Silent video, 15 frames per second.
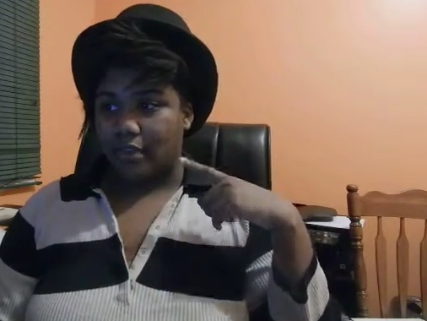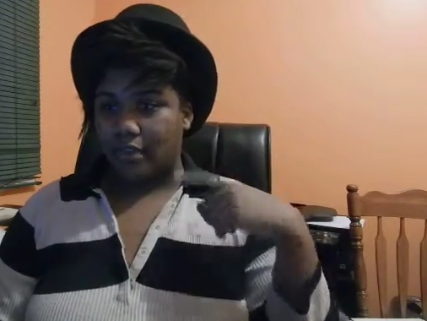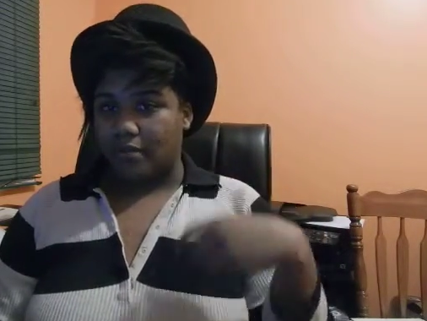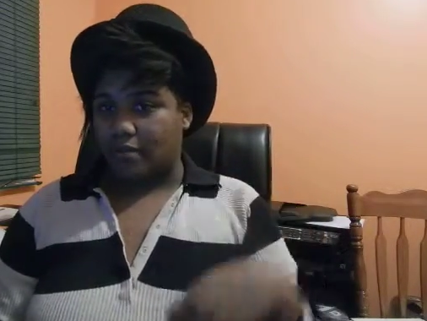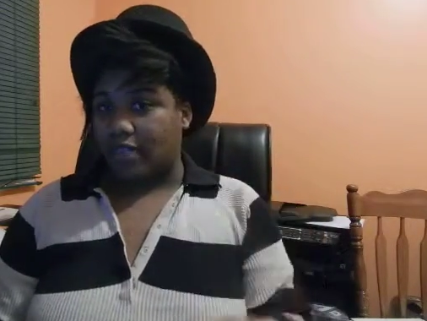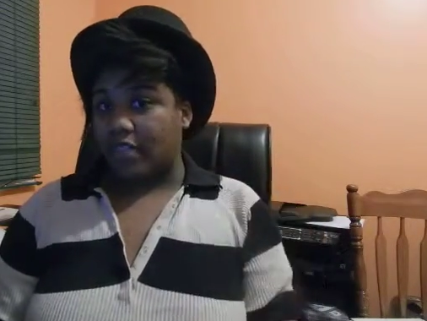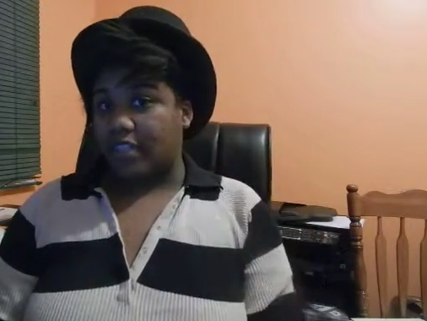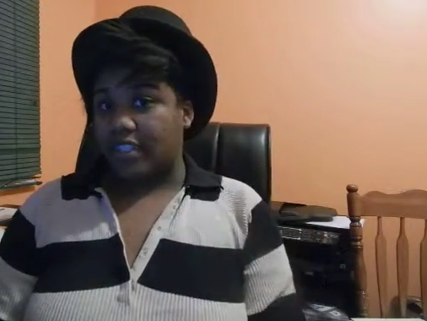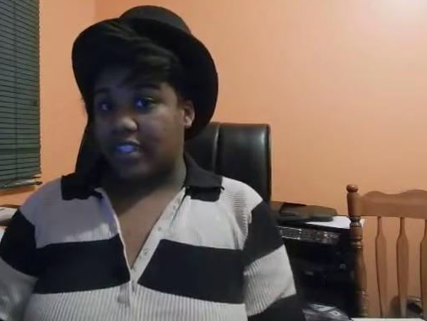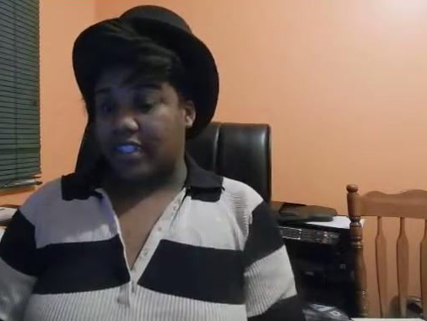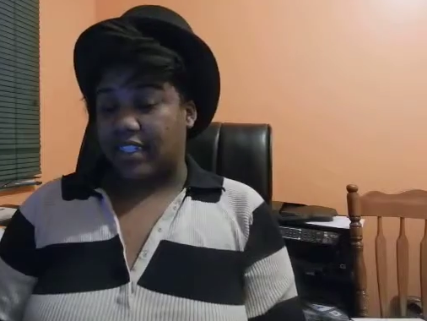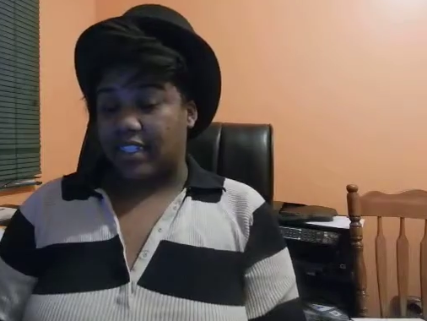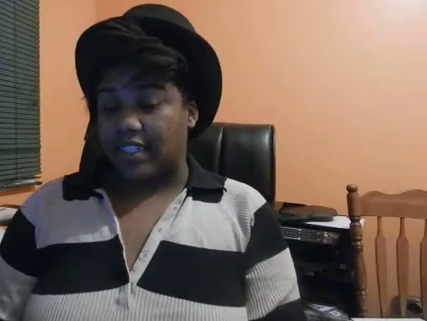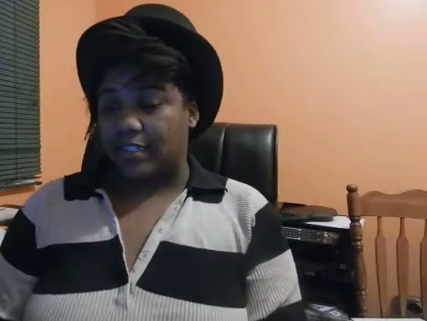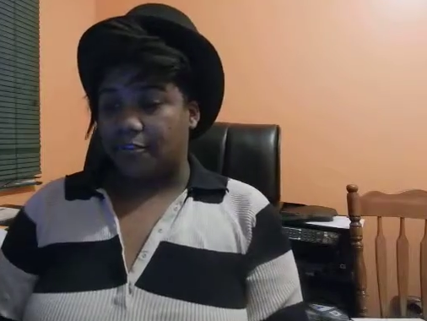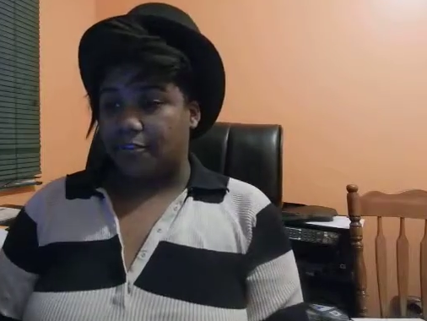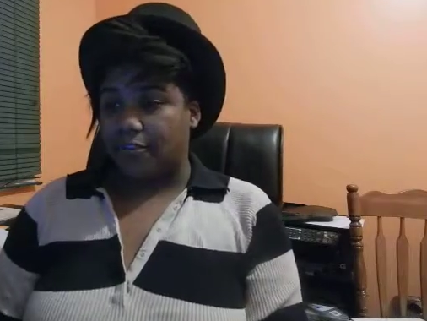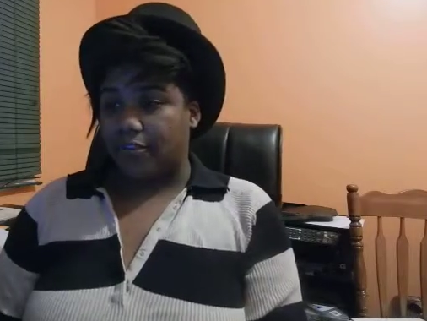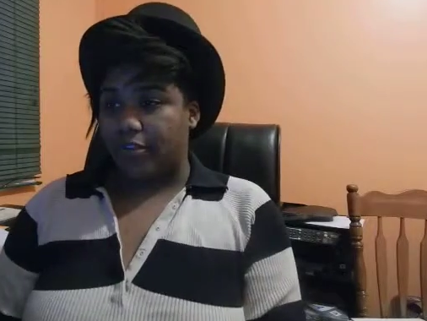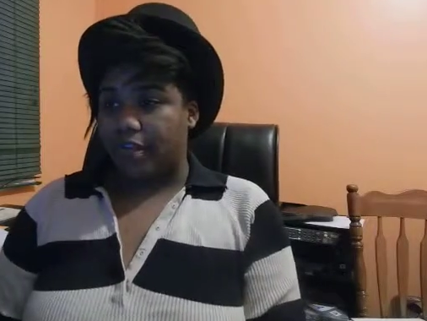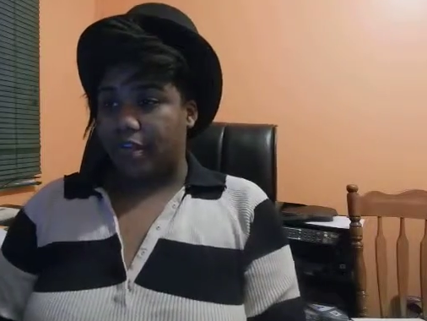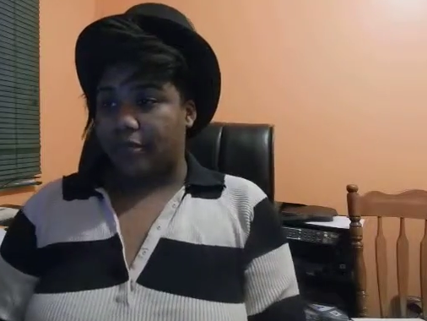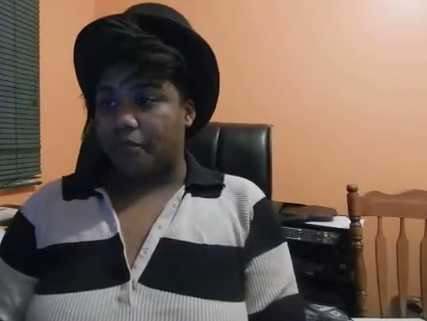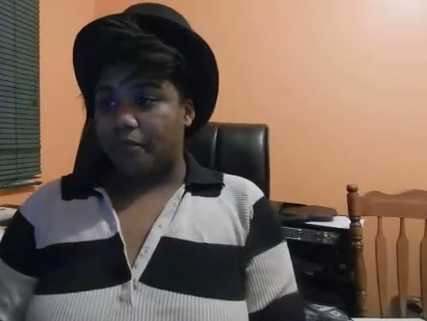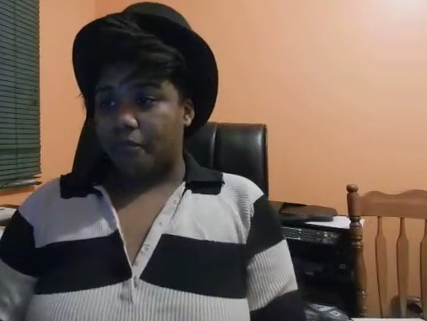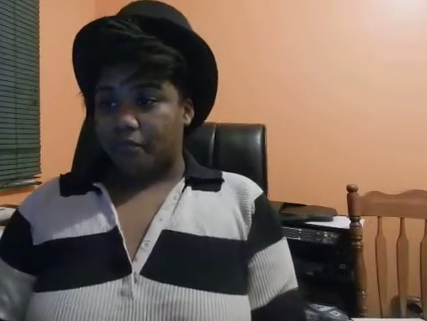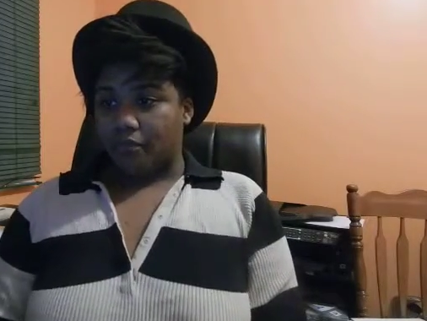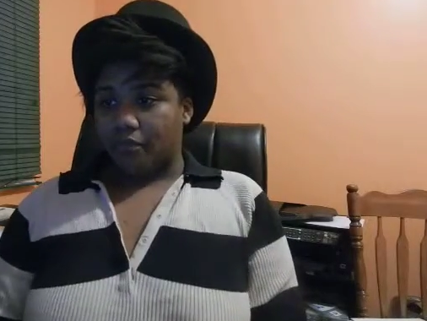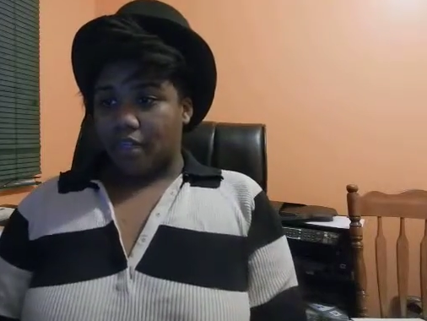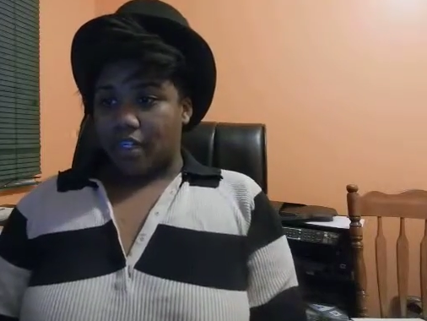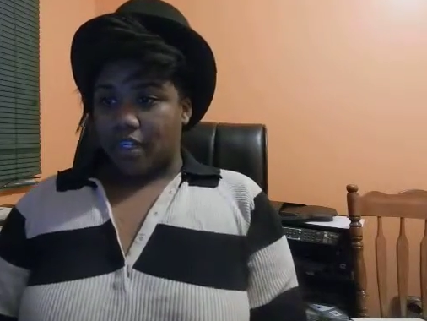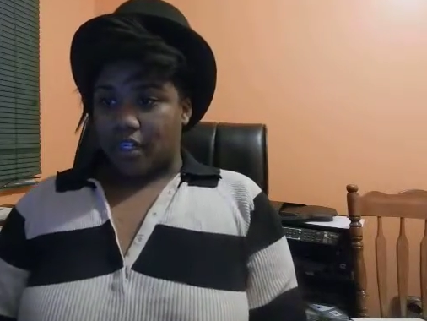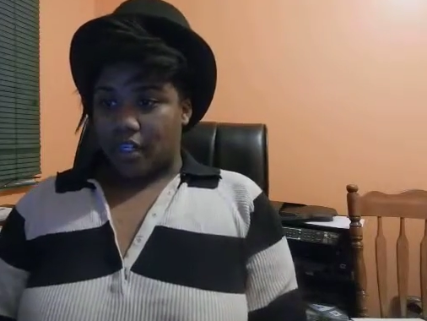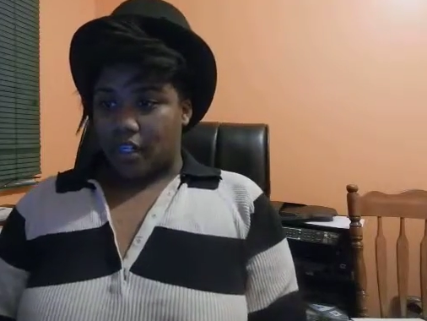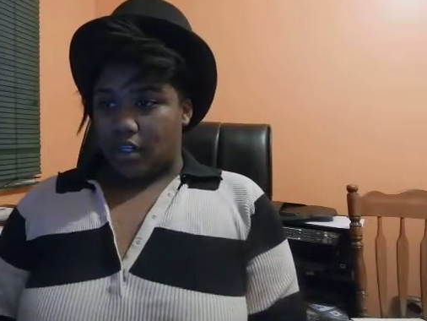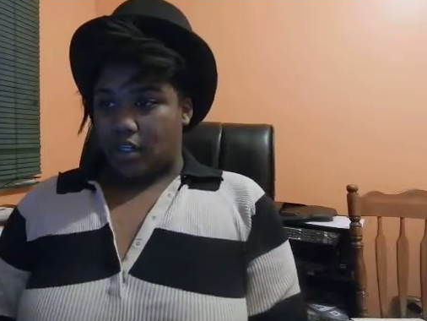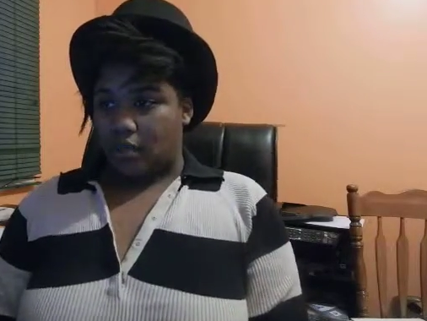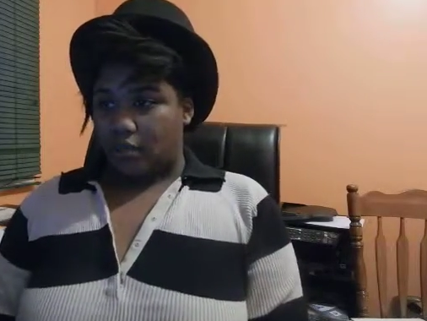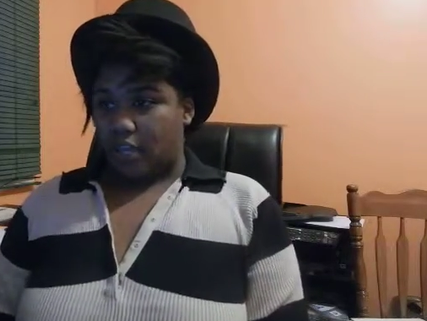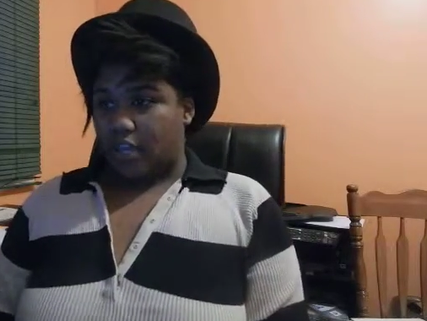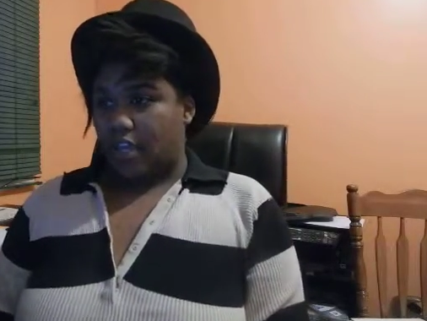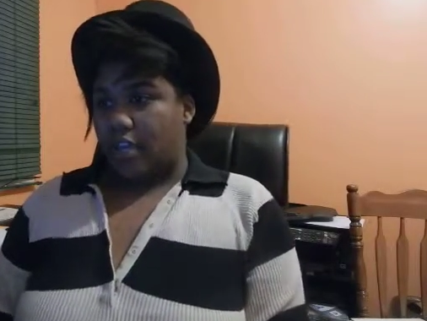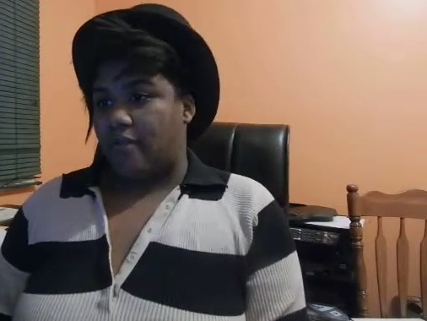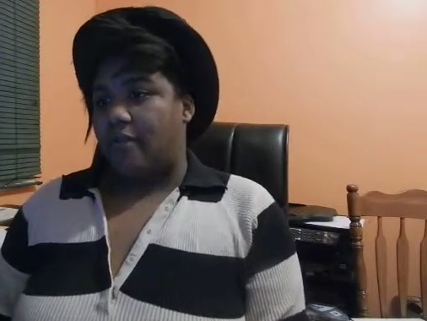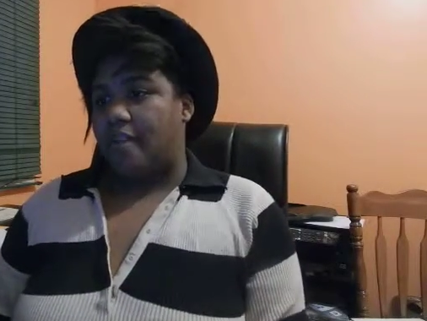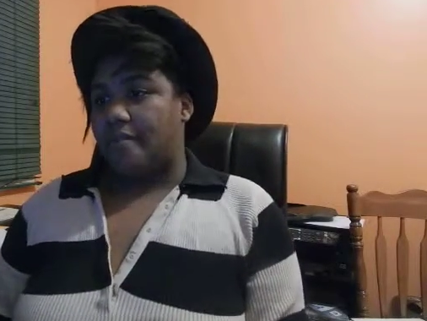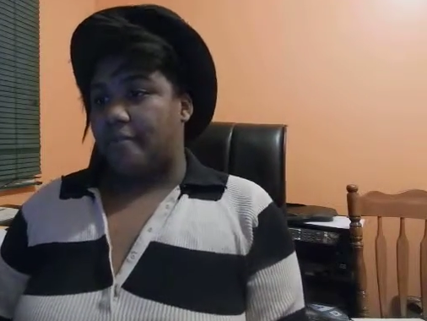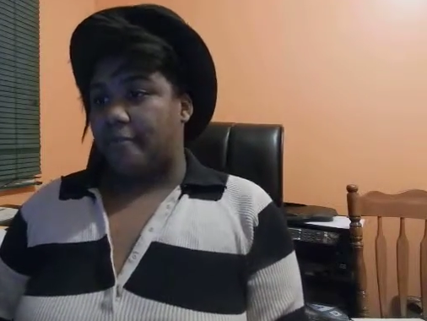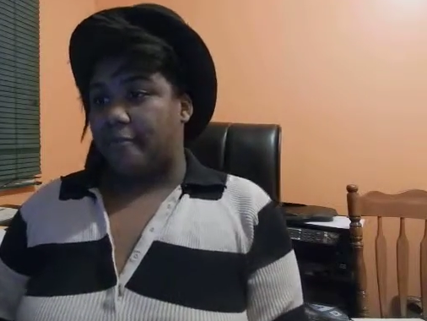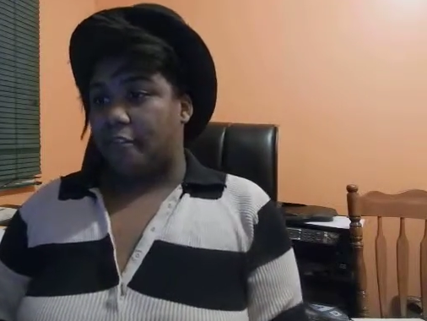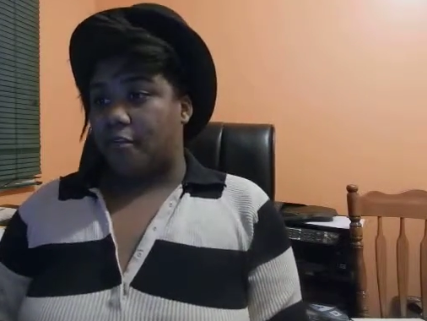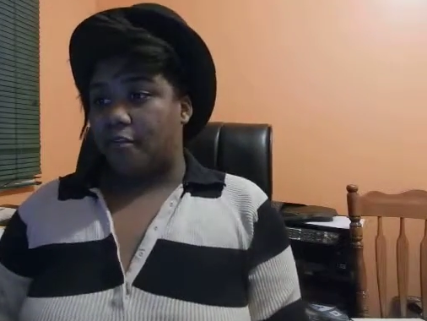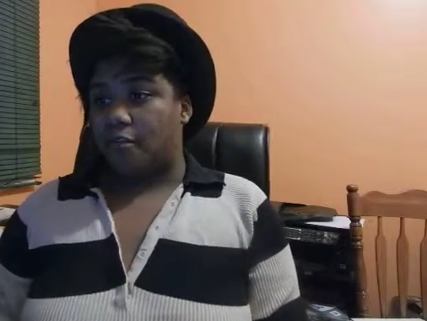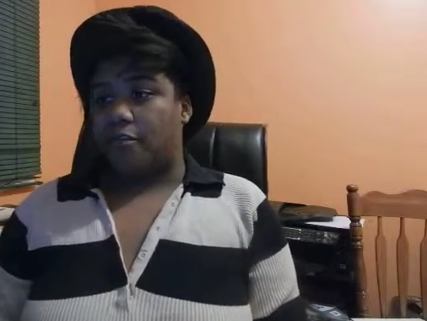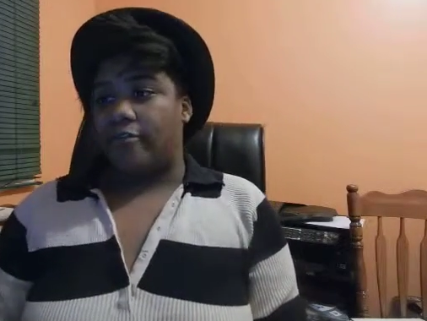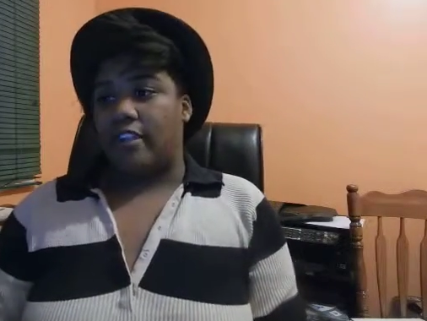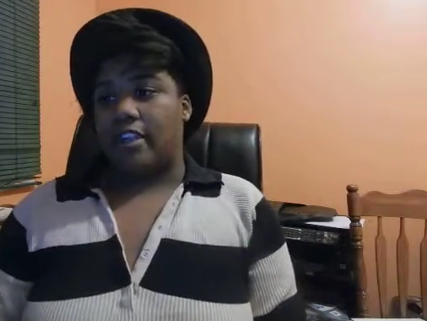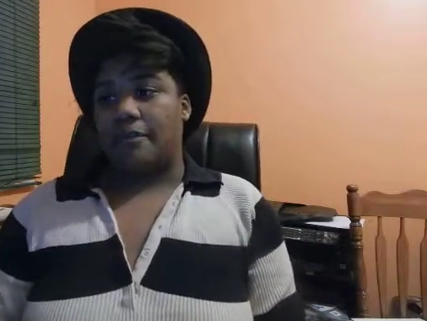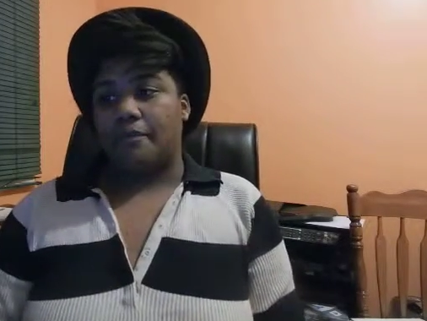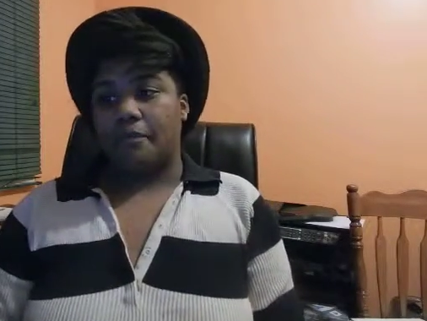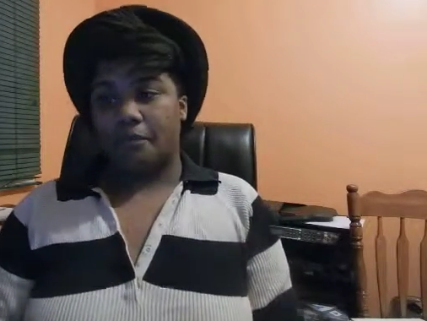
We're going to say it counts, alright? Um, okay, favorite fall movie.